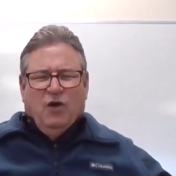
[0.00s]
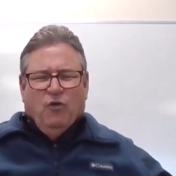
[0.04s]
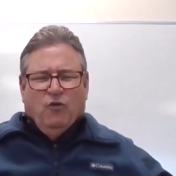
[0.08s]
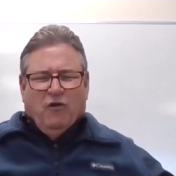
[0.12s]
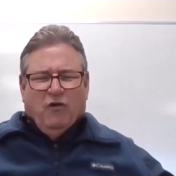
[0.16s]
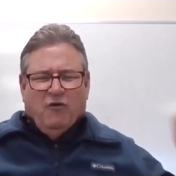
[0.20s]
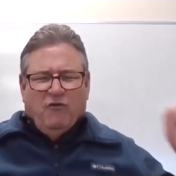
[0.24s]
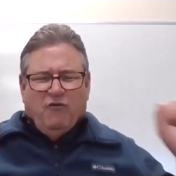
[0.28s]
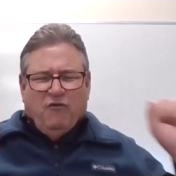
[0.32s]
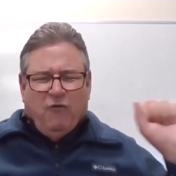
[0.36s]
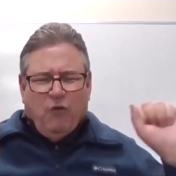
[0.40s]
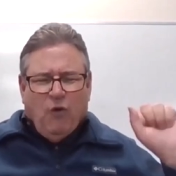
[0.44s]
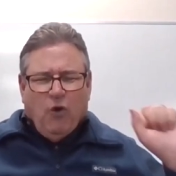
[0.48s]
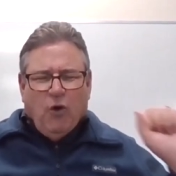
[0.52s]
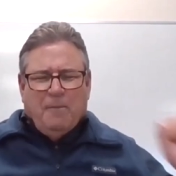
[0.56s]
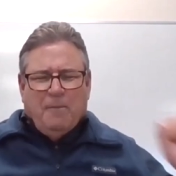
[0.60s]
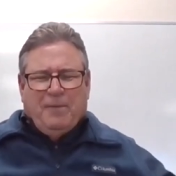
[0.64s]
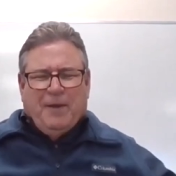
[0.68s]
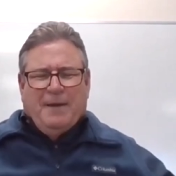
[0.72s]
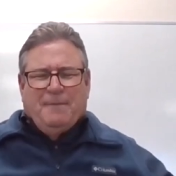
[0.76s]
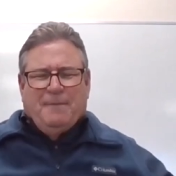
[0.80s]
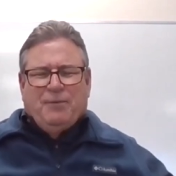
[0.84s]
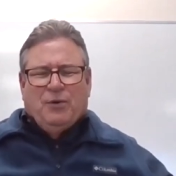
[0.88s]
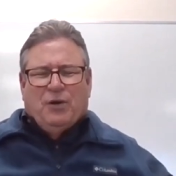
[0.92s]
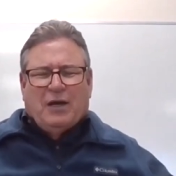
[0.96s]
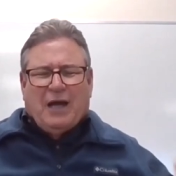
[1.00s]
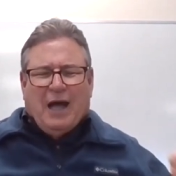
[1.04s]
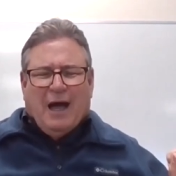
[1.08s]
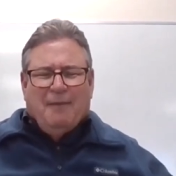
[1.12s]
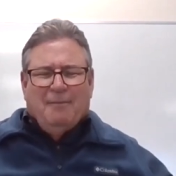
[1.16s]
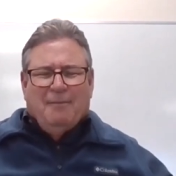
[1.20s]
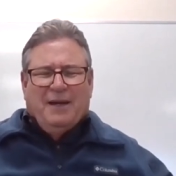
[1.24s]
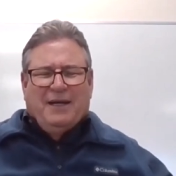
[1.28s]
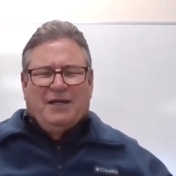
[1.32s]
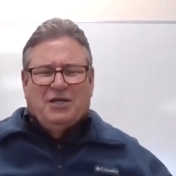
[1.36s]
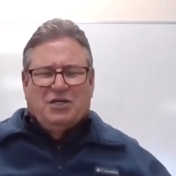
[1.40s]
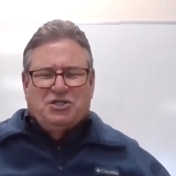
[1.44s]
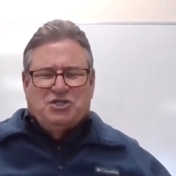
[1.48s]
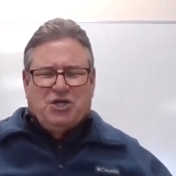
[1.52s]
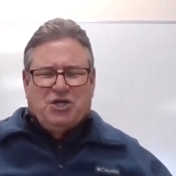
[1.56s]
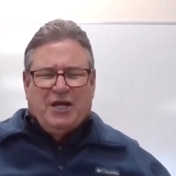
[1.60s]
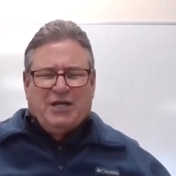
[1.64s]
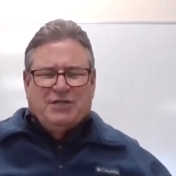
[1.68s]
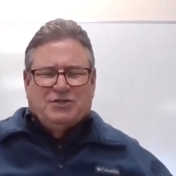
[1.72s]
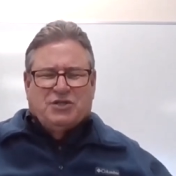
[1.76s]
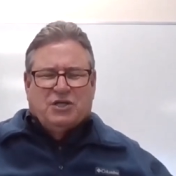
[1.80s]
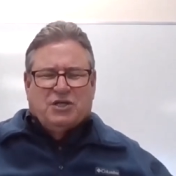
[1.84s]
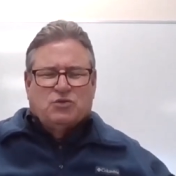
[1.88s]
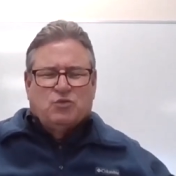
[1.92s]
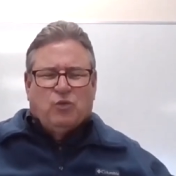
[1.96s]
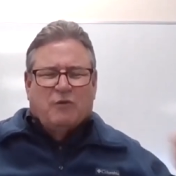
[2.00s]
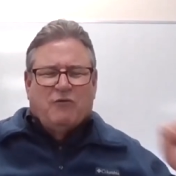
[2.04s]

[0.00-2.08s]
We're for people coming to Jesus.